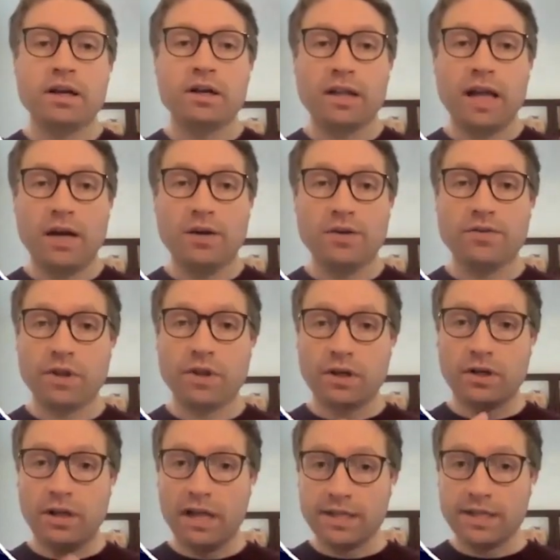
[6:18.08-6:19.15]
that allows for the
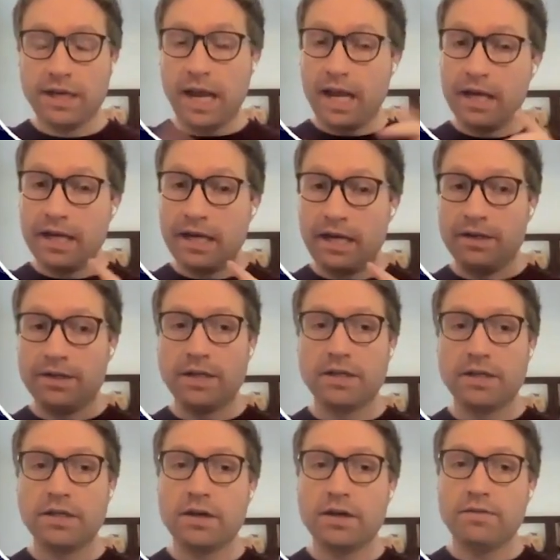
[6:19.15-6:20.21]
collection and
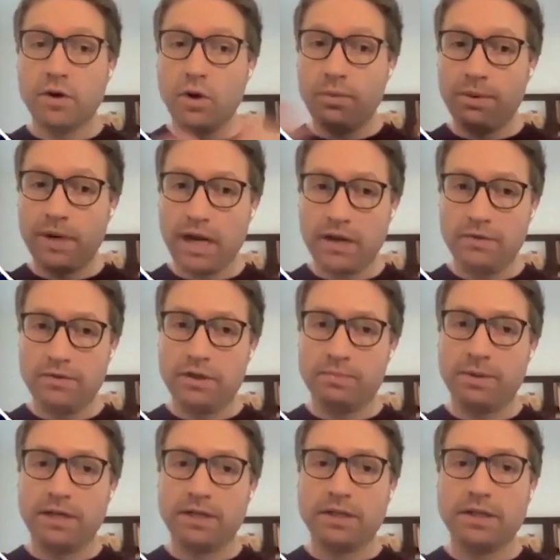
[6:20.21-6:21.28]
analysis of open-ended
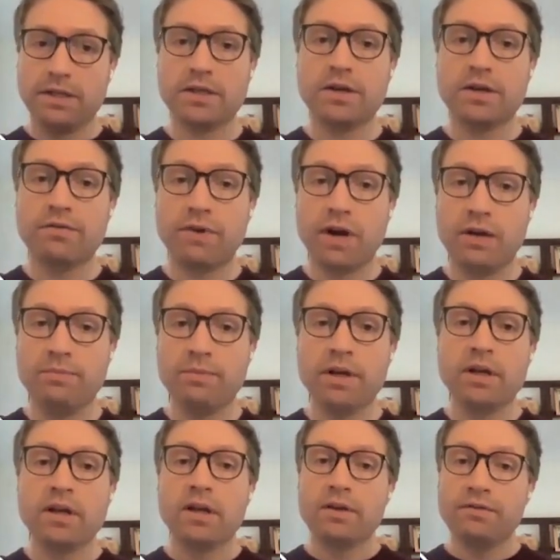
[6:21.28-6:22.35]
responses from
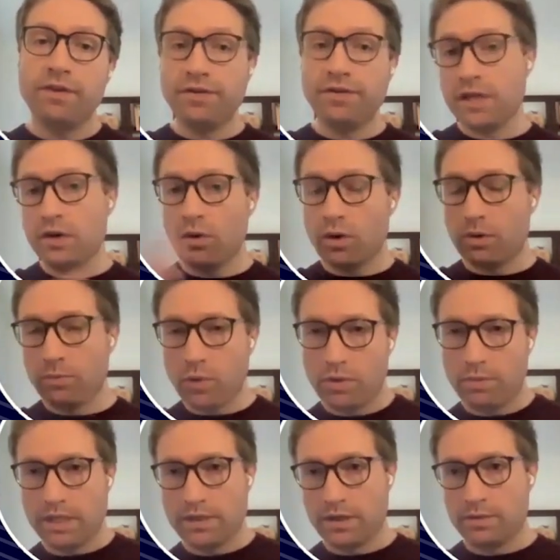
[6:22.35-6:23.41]
50 or more
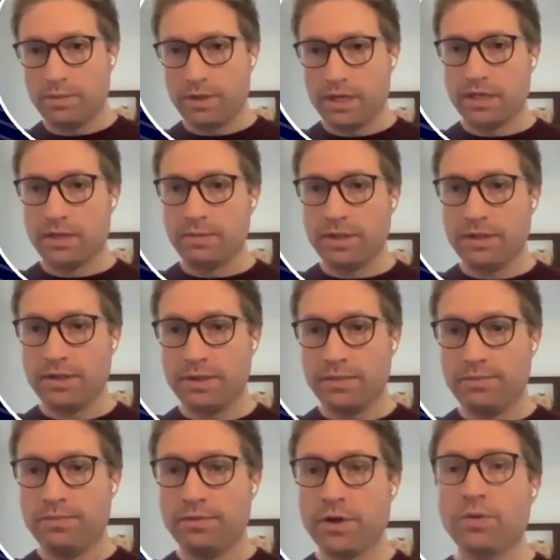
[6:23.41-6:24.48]
research participants.
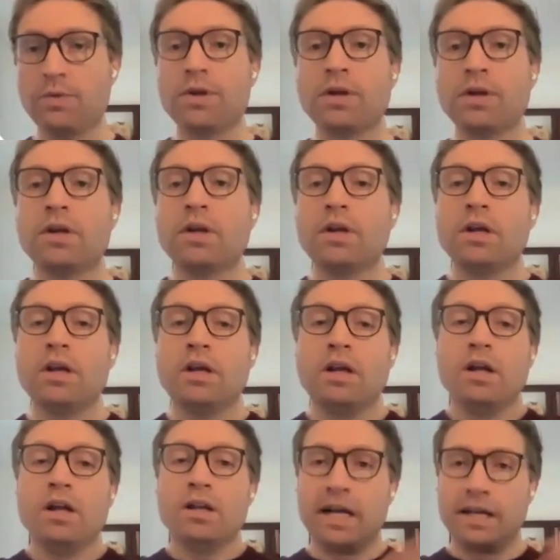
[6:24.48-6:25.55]
So
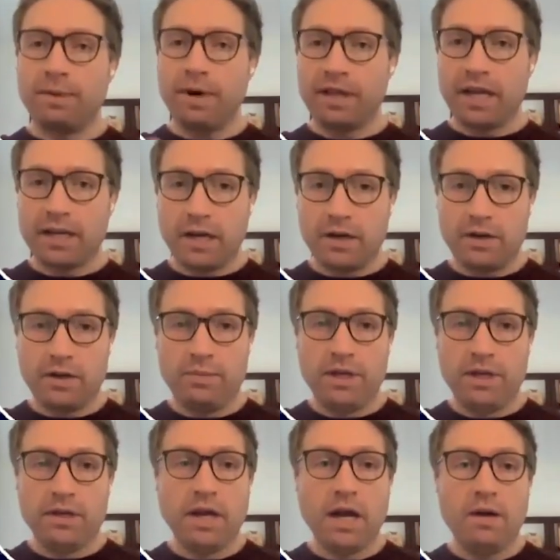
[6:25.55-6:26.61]
let's break that down a little
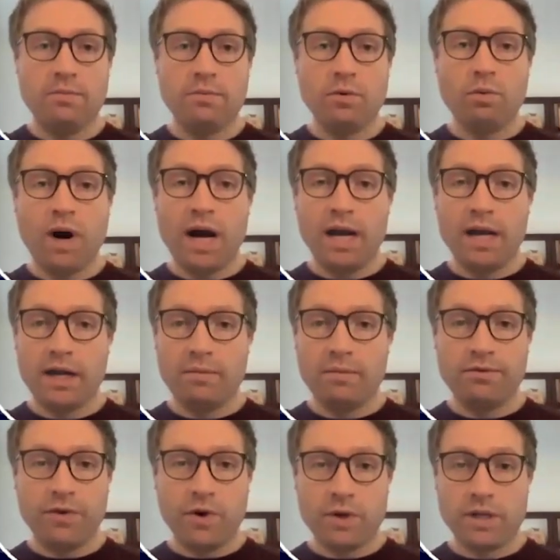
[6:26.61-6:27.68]
bit. Why I'm
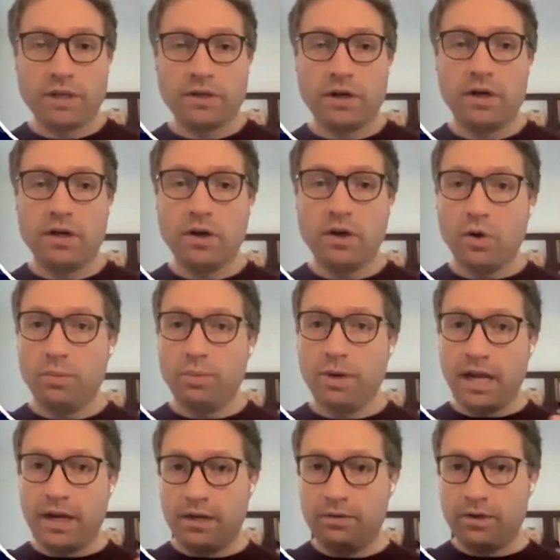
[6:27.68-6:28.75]
focused on
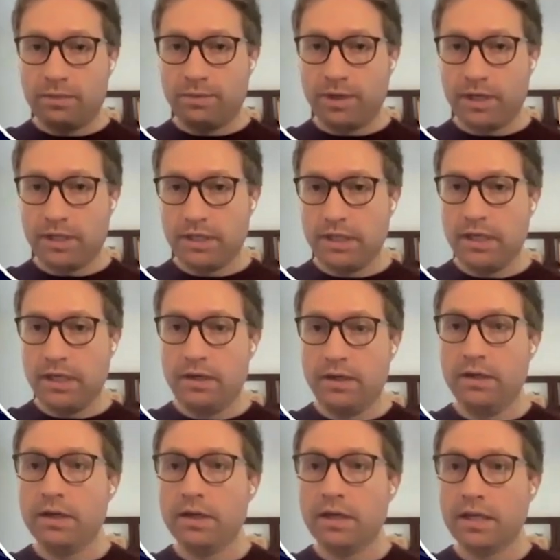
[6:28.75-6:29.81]
open-ended responses
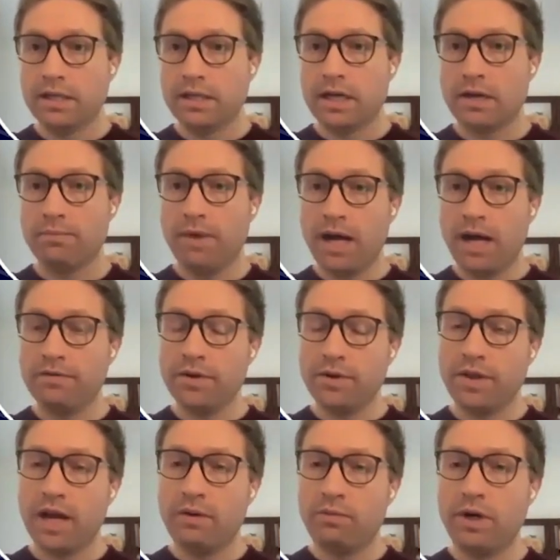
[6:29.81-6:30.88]
here is that in my view,
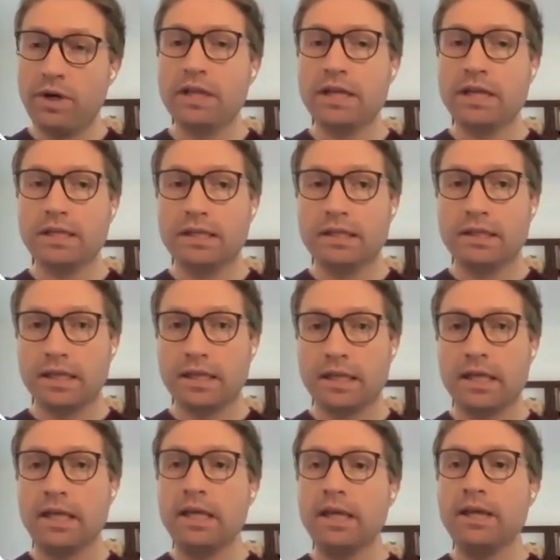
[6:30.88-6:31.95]
that really is the
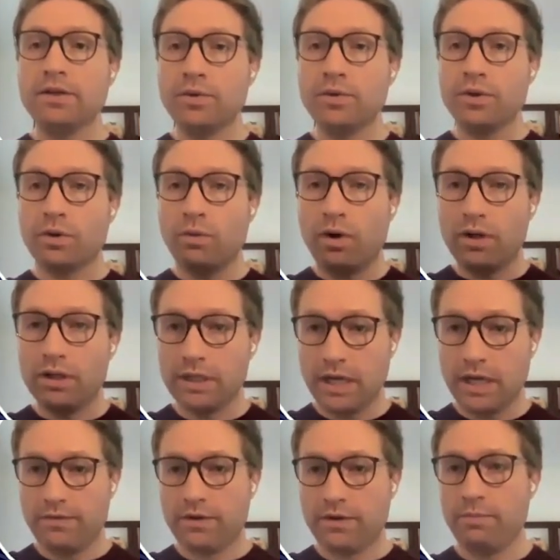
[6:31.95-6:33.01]
key to the
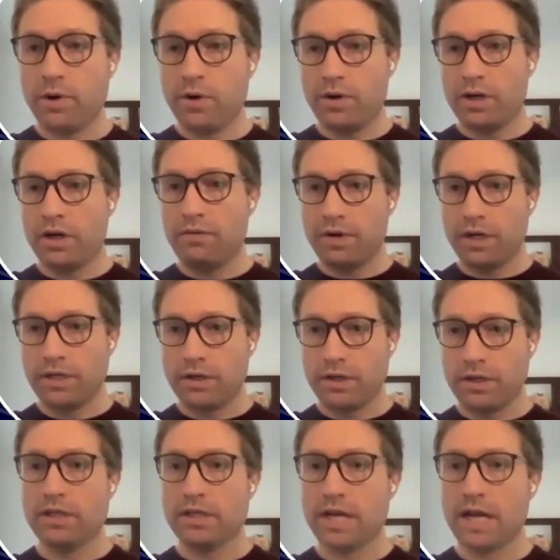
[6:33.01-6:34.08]
qualitative component of
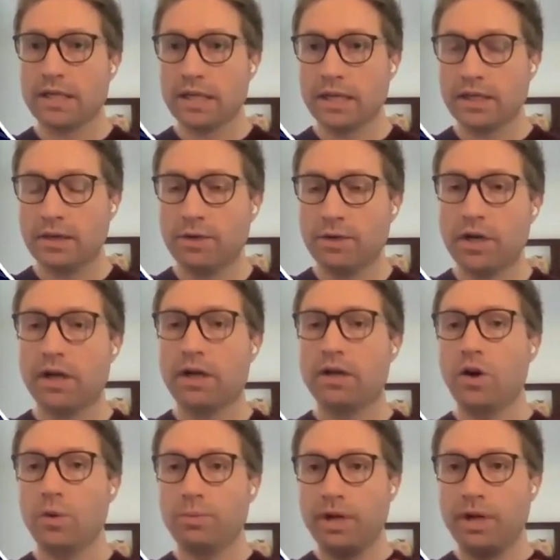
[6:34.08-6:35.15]
research, is asking someone an
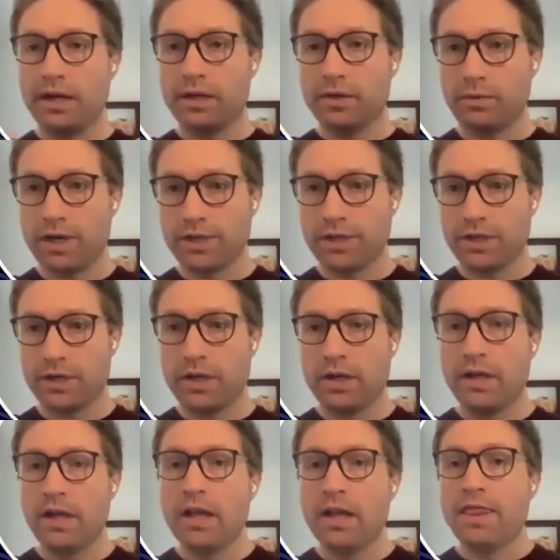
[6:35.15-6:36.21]
open-ended question.
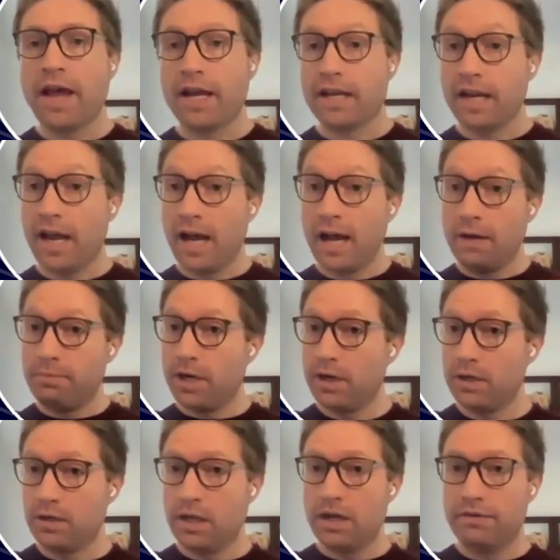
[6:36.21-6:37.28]
That can happen in
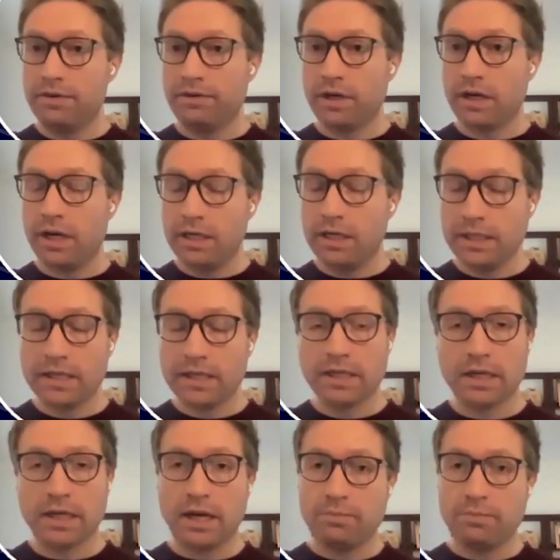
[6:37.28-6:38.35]
a lot of different contexts. It
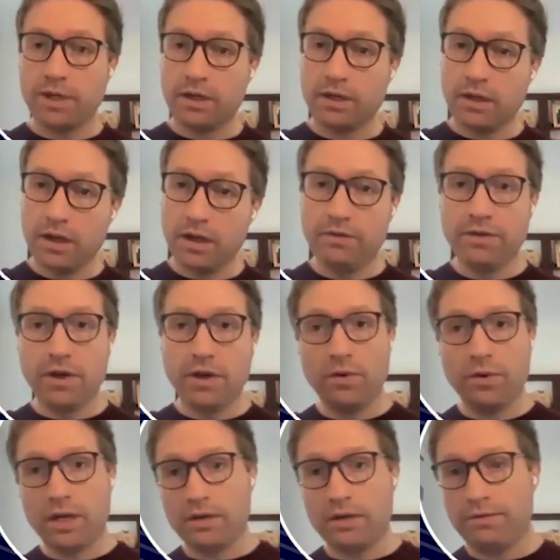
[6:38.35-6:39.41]
can happen in an
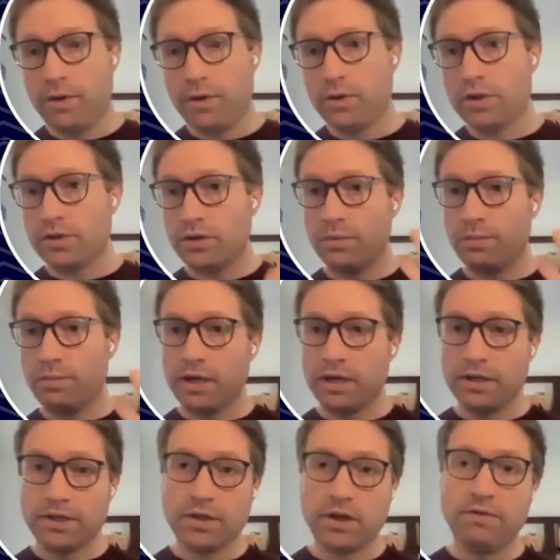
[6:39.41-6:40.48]
interview, in a focus group, in a
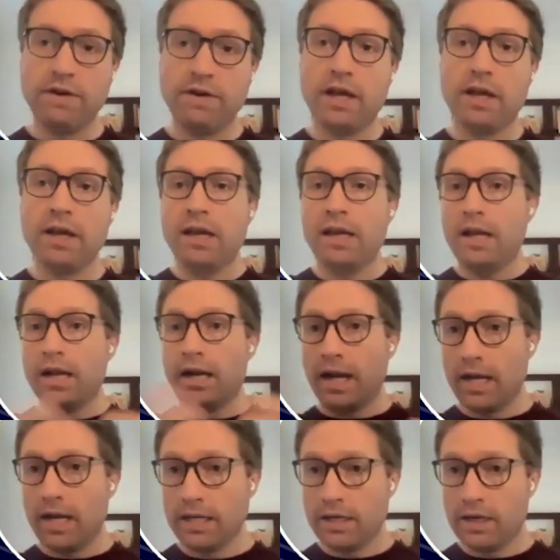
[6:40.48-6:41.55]
survey, in
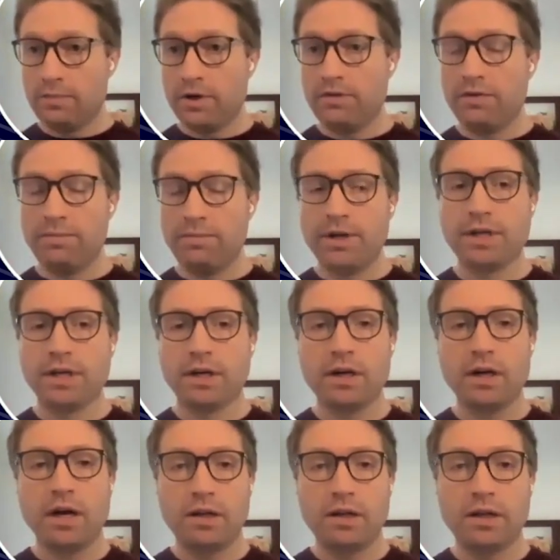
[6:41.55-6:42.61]
any number of emerging
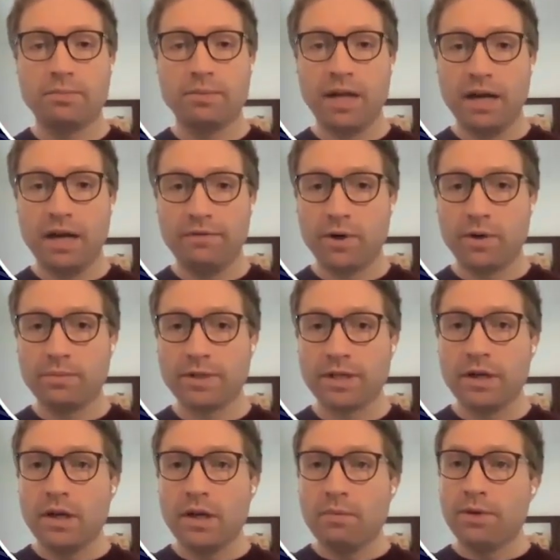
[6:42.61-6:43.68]
online platforms.
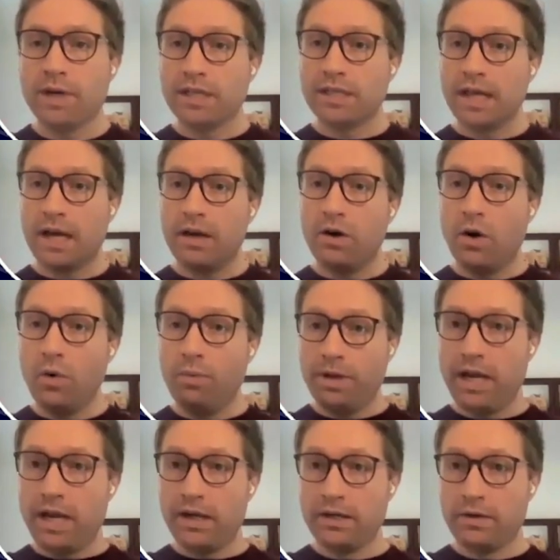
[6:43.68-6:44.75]
But it's that
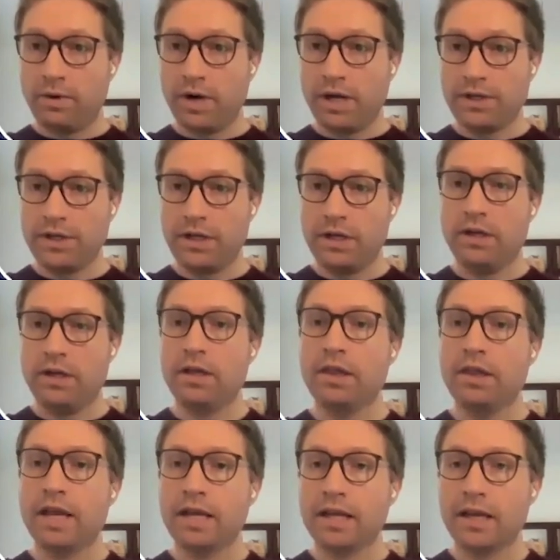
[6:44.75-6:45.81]
open-ended question
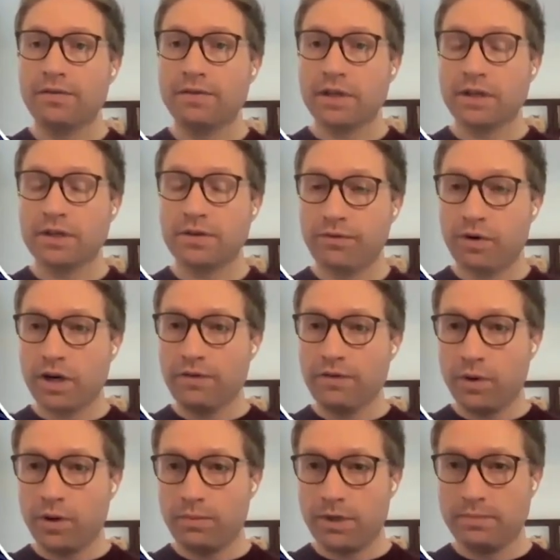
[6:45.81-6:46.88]
that gives us
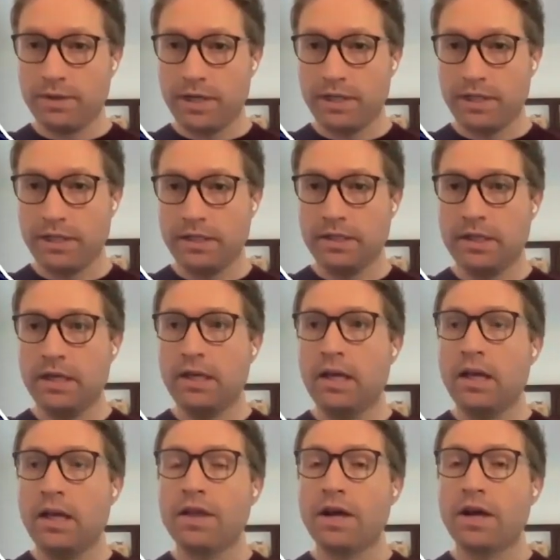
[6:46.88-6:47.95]
free-form responses
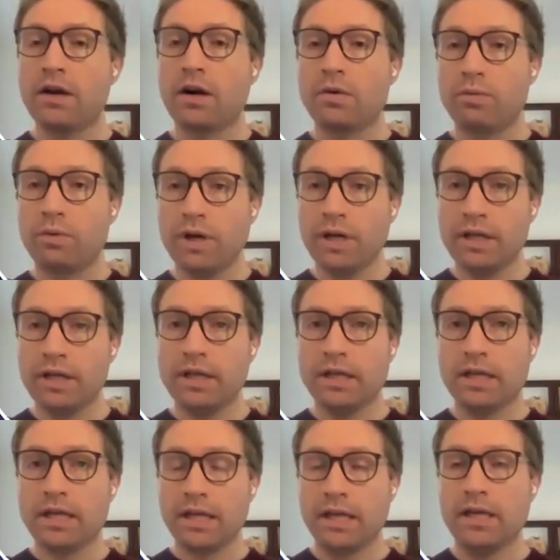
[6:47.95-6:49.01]
that are really the
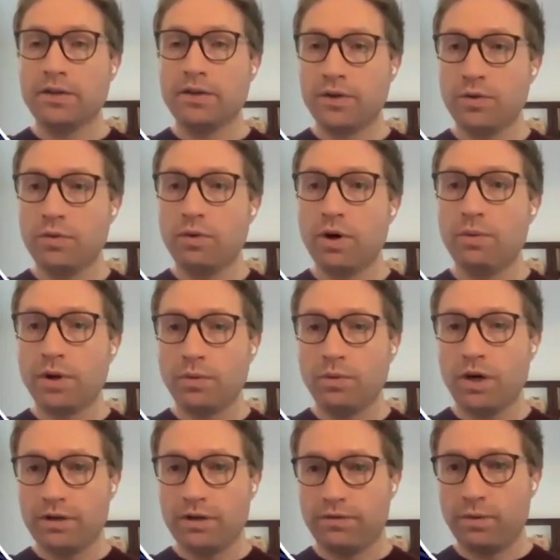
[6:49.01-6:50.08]
key to what we
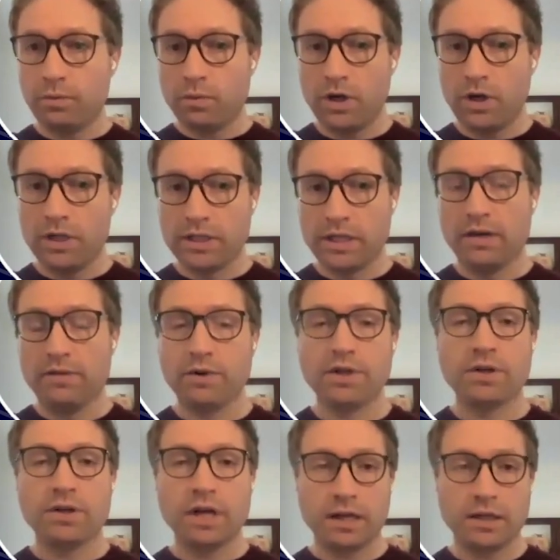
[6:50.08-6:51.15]
want from qualitative, which
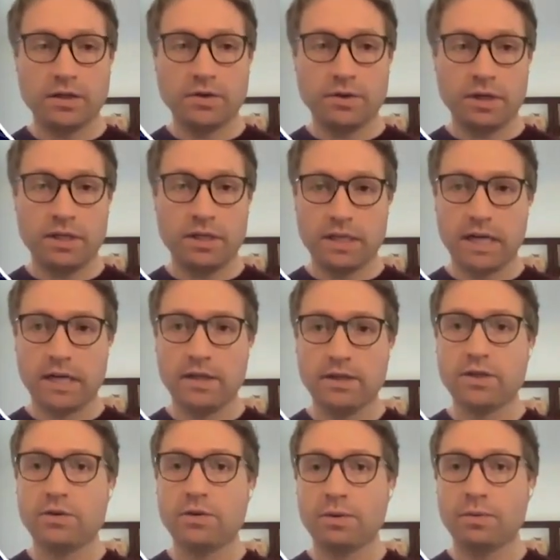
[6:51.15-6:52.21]
I'll get into it in a second.
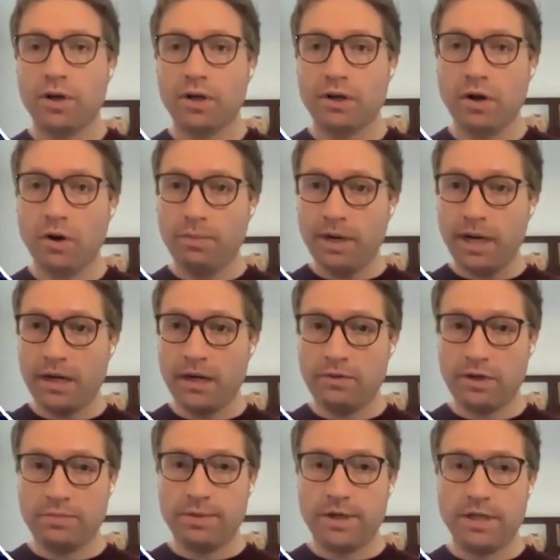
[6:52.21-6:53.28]
So we want open-ended
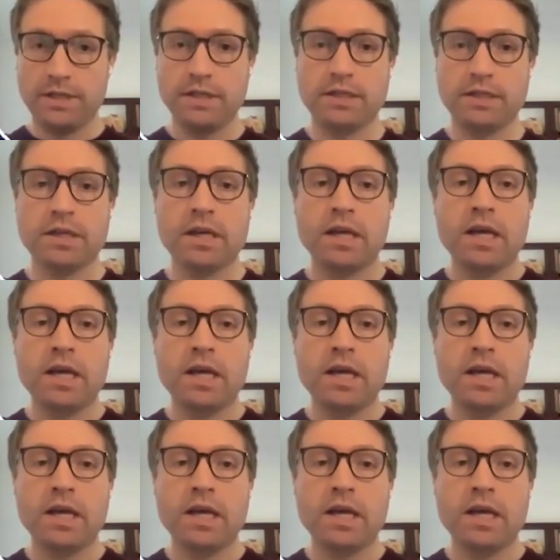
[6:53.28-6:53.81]
responses.